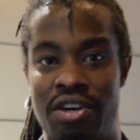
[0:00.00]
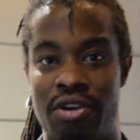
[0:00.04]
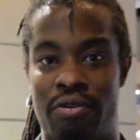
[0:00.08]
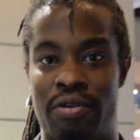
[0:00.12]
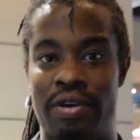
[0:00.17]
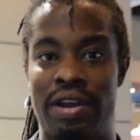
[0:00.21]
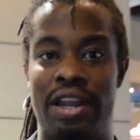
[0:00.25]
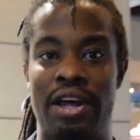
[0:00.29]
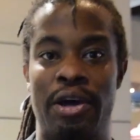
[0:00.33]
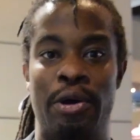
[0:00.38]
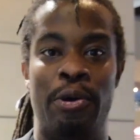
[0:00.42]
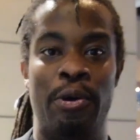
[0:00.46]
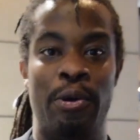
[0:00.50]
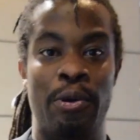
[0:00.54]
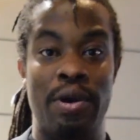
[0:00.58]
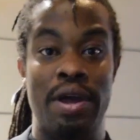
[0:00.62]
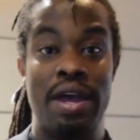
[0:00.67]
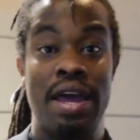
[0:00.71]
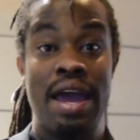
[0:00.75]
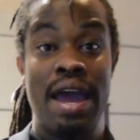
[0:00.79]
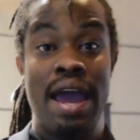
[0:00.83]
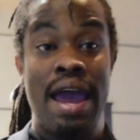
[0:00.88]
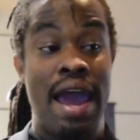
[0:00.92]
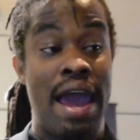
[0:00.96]
to reload.
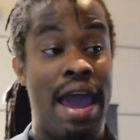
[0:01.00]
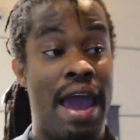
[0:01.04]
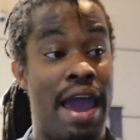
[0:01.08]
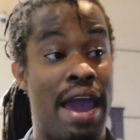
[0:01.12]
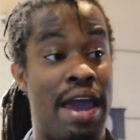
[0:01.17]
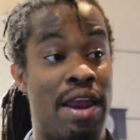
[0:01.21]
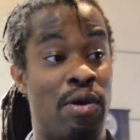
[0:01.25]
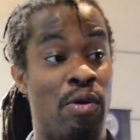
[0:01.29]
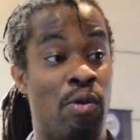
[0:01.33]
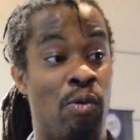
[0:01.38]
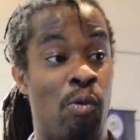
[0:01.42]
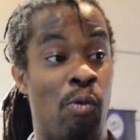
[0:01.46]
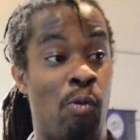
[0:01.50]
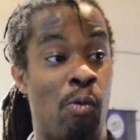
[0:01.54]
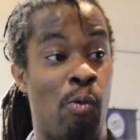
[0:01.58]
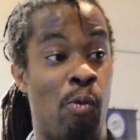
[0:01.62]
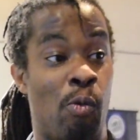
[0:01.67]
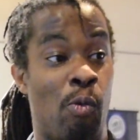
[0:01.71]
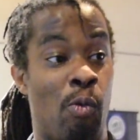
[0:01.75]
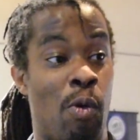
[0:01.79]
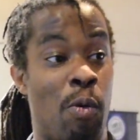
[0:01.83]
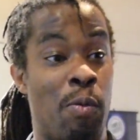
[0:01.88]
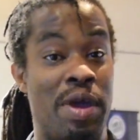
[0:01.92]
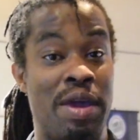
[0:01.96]
And
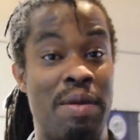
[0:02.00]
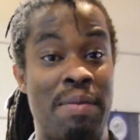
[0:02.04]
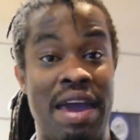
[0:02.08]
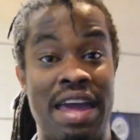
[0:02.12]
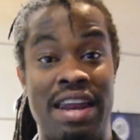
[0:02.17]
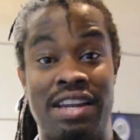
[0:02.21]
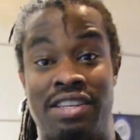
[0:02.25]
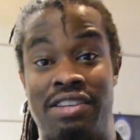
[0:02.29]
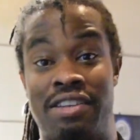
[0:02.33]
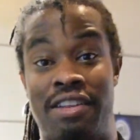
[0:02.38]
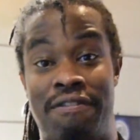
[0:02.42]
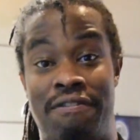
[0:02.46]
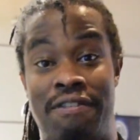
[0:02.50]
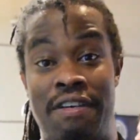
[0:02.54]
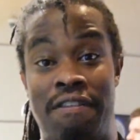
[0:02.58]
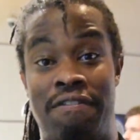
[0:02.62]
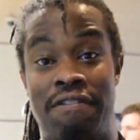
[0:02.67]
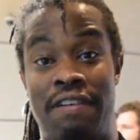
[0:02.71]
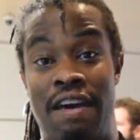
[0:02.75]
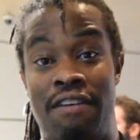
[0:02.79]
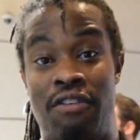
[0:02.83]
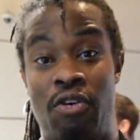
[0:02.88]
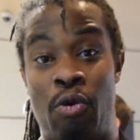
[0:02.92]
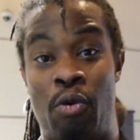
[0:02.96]
when we made it to the
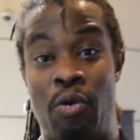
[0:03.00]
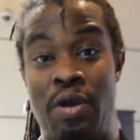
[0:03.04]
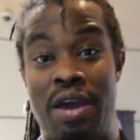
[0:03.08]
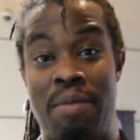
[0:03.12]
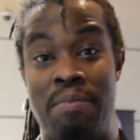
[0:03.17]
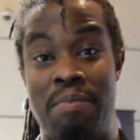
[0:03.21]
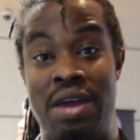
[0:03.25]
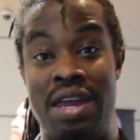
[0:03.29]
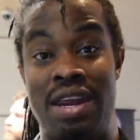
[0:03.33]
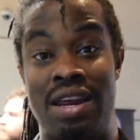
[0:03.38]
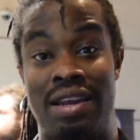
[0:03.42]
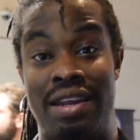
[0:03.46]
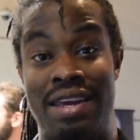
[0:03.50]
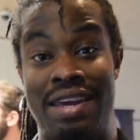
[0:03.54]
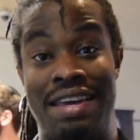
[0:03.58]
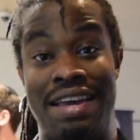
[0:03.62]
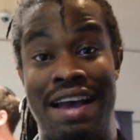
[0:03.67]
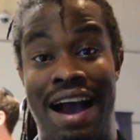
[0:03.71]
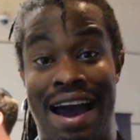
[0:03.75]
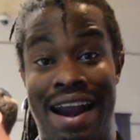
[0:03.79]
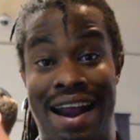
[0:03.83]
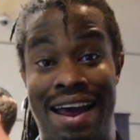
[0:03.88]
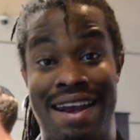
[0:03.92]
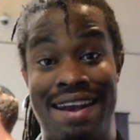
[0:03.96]
5th level, we immediately
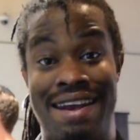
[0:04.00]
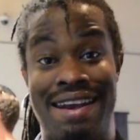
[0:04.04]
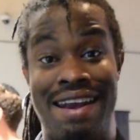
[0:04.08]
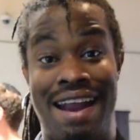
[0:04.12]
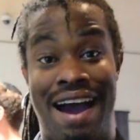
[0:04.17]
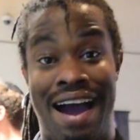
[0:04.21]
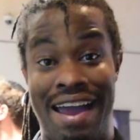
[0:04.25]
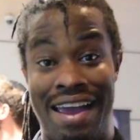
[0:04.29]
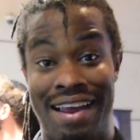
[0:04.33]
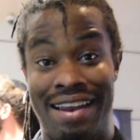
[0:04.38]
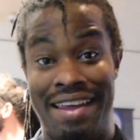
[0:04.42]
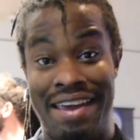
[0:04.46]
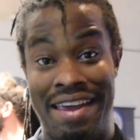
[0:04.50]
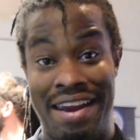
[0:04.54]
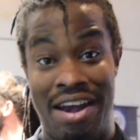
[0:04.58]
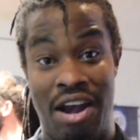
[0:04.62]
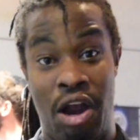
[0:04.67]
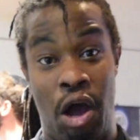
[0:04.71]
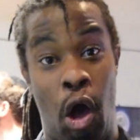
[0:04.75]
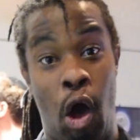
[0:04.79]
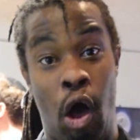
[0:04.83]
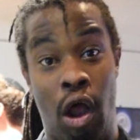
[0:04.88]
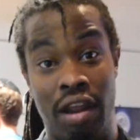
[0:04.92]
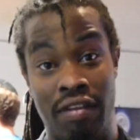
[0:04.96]
got annihilated,
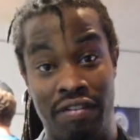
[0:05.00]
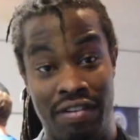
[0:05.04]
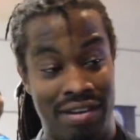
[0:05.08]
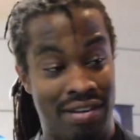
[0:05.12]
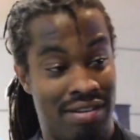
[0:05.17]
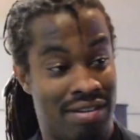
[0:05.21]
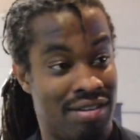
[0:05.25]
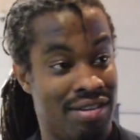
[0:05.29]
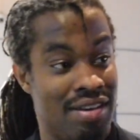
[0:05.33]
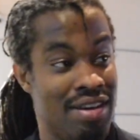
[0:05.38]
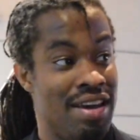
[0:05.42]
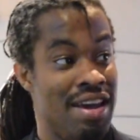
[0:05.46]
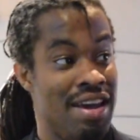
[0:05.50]
all of us.